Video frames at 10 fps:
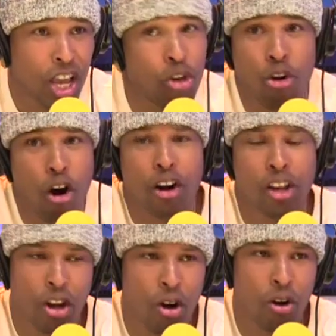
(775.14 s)
You
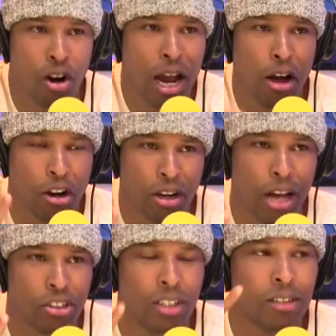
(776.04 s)
already know how
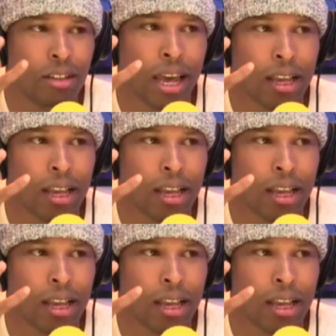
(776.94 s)
how she's like